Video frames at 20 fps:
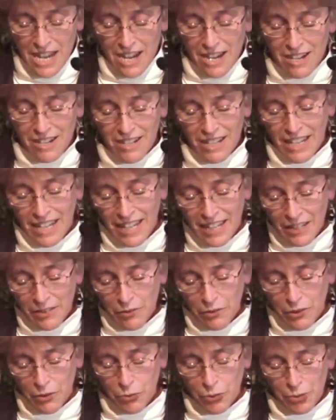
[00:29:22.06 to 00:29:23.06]

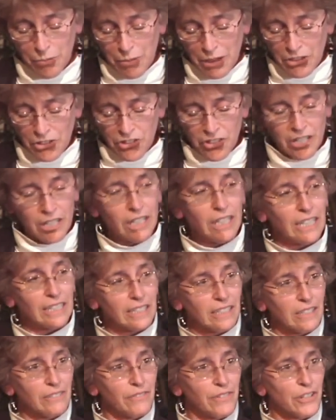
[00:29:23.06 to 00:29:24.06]
And we mentioned
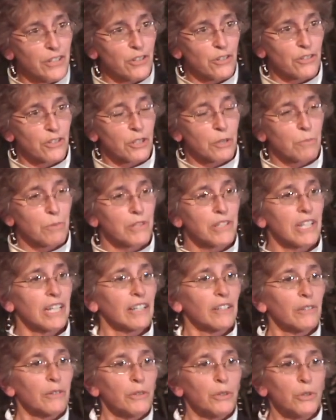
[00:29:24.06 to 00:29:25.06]
elected officials to
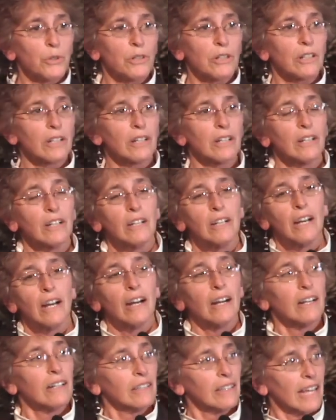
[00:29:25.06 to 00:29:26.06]
protect New York.
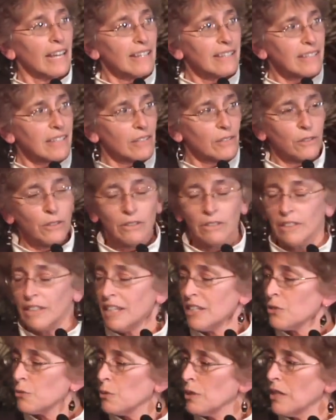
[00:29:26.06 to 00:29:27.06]
Last I looked,
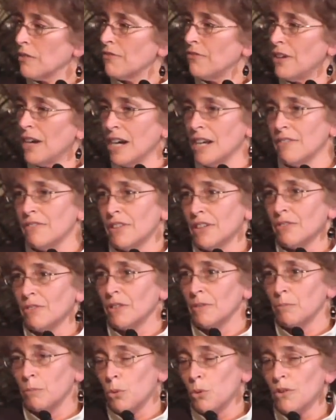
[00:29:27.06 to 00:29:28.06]
last week,
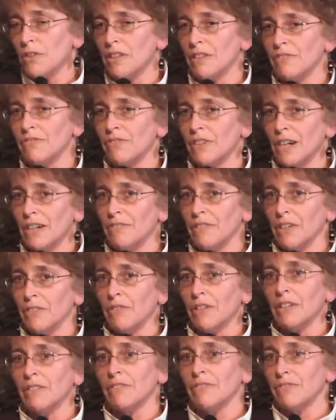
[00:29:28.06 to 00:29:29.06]
more than
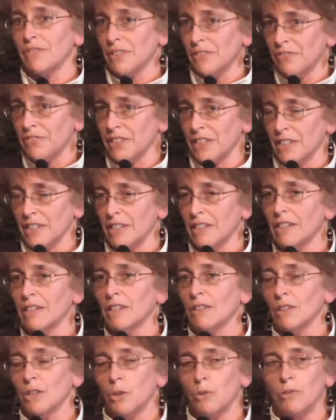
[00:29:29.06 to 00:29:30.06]
550
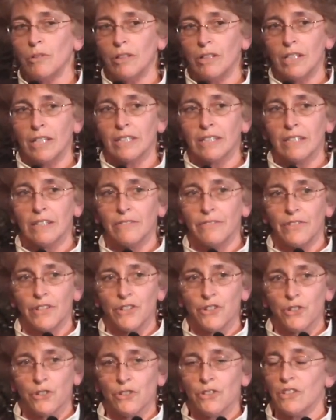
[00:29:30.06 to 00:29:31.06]
local elected
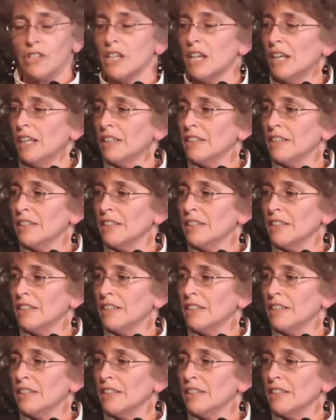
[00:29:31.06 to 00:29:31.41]
officials.